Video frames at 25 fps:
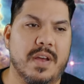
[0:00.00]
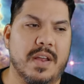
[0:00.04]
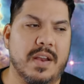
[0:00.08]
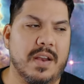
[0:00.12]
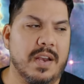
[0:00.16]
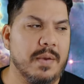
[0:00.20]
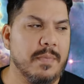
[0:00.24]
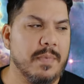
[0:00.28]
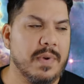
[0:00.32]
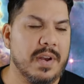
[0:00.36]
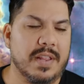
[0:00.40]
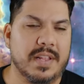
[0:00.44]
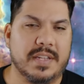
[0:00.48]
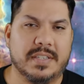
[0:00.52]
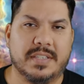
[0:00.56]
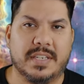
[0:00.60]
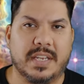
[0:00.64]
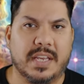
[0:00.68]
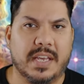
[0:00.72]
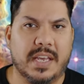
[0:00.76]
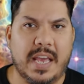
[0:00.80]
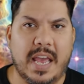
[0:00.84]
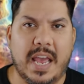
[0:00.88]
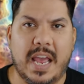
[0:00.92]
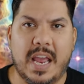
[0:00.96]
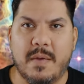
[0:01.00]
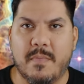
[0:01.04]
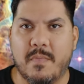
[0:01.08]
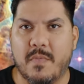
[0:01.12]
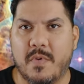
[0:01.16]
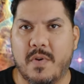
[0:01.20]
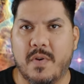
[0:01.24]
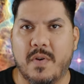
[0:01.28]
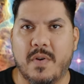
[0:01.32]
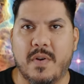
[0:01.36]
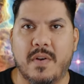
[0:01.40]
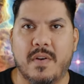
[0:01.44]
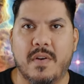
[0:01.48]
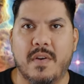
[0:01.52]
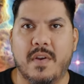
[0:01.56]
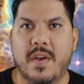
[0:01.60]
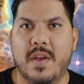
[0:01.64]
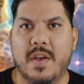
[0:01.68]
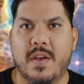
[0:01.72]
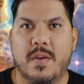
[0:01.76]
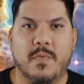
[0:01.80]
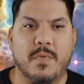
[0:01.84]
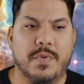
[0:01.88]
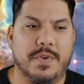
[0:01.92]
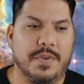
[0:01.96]
anybody that's a gamer,
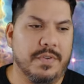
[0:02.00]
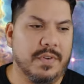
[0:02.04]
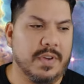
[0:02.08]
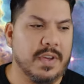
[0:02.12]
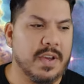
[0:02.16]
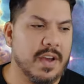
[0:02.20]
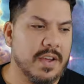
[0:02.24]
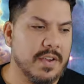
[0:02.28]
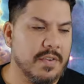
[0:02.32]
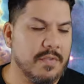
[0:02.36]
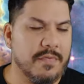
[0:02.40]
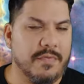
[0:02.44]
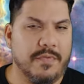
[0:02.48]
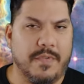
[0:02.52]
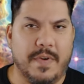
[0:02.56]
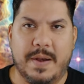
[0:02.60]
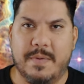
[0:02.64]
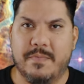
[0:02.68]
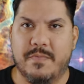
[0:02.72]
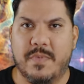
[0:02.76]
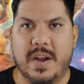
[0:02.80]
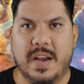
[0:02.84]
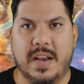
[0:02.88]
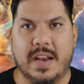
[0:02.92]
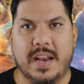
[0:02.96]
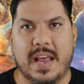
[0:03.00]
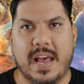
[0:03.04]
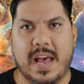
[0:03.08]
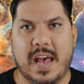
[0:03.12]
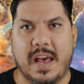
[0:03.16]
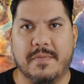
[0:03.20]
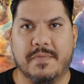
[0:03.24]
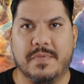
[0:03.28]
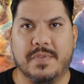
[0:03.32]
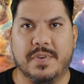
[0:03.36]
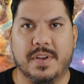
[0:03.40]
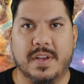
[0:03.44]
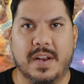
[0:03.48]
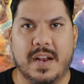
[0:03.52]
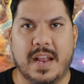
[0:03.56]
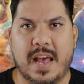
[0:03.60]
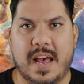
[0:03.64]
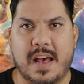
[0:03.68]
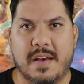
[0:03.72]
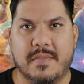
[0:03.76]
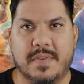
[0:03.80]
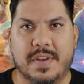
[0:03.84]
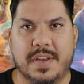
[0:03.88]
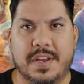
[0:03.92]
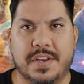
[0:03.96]
when you cut your frame rate in half, you're gonna
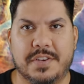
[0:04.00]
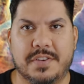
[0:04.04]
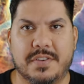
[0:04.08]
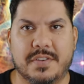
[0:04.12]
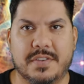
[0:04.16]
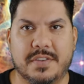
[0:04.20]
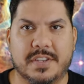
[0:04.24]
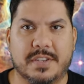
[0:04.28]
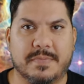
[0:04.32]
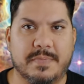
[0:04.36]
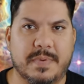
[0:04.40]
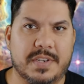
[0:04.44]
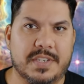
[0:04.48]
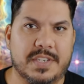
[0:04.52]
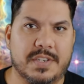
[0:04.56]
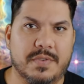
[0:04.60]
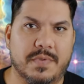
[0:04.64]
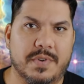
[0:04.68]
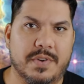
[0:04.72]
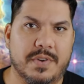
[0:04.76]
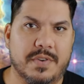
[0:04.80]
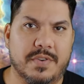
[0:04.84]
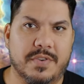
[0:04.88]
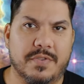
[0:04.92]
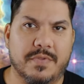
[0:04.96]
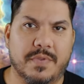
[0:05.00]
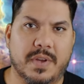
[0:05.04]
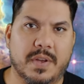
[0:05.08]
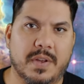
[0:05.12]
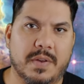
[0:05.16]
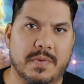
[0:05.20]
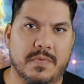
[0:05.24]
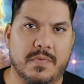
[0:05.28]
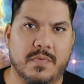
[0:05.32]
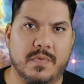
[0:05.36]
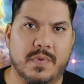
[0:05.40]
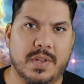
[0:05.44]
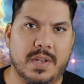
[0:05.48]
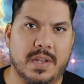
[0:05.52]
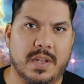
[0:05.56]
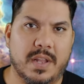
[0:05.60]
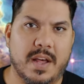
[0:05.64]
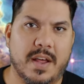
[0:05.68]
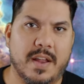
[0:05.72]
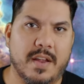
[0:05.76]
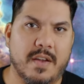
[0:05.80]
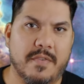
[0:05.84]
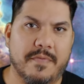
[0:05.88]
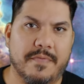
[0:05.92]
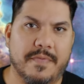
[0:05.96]
have issues, especially when you're doing it with a
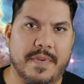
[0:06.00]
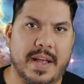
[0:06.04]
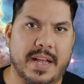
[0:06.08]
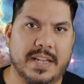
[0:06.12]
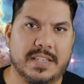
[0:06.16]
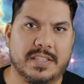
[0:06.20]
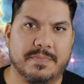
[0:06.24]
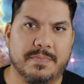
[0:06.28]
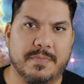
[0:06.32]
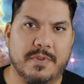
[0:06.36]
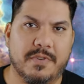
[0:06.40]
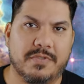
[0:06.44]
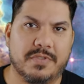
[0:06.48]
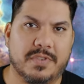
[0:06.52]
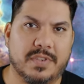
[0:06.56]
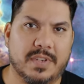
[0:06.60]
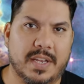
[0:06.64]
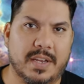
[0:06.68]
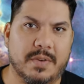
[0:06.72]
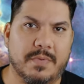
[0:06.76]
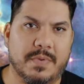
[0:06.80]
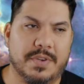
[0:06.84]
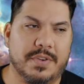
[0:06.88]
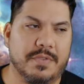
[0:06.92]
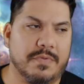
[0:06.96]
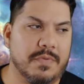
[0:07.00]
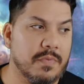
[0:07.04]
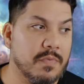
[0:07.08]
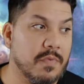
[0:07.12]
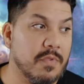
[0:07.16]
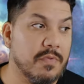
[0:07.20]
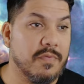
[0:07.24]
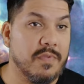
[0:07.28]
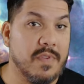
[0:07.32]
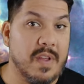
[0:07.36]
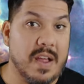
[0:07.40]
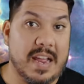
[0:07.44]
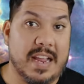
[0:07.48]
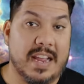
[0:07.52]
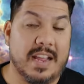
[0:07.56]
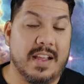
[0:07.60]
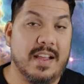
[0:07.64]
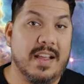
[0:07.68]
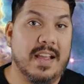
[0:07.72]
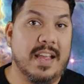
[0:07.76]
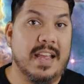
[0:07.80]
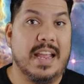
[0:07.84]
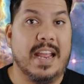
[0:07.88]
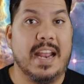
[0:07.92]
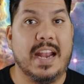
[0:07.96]
lot of fast motion like we do when we're flying
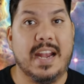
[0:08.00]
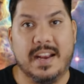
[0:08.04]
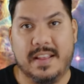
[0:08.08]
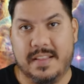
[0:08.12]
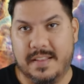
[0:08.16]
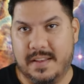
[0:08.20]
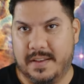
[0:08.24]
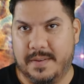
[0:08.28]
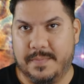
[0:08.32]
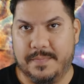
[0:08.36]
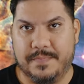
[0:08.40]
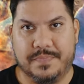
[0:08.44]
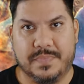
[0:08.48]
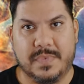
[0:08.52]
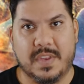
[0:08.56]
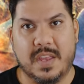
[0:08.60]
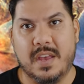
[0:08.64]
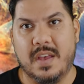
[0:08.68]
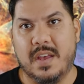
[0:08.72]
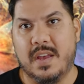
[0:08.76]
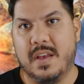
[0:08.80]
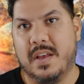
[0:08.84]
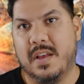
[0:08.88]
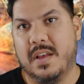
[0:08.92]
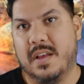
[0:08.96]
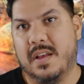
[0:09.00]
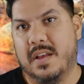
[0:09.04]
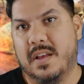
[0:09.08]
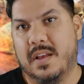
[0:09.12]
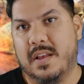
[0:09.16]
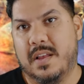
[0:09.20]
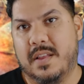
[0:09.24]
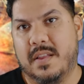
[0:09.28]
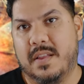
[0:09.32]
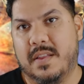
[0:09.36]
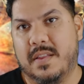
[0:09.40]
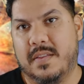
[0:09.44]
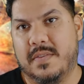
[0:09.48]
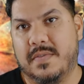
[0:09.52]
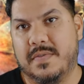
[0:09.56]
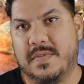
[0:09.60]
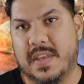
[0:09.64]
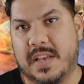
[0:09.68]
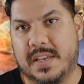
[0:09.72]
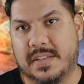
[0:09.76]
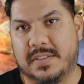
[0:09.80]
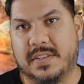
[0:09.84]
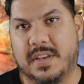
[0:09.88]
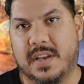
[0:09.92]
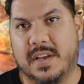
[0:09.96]
anything.
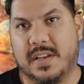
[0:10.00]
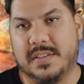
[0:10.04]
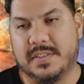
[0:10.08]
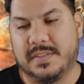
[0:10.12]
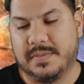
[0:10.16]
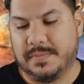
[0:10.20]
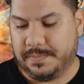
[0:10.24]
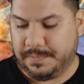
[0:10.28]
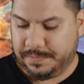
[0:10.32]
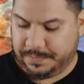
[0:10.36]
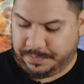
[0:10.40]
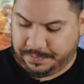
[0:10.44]
Thanks, guys.